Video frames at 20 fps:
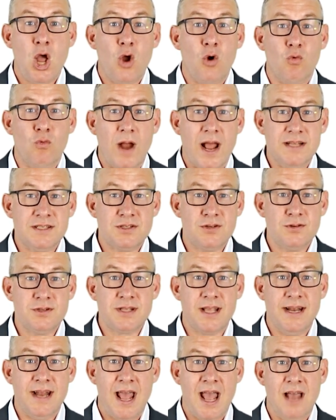Rasters
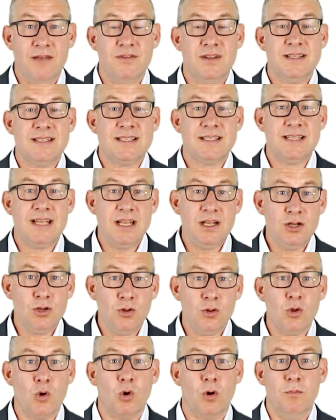can have single
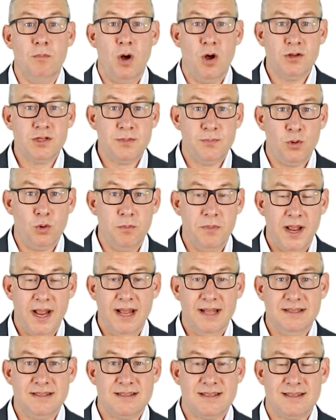or multiple
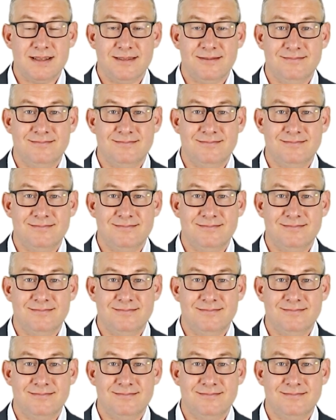bands.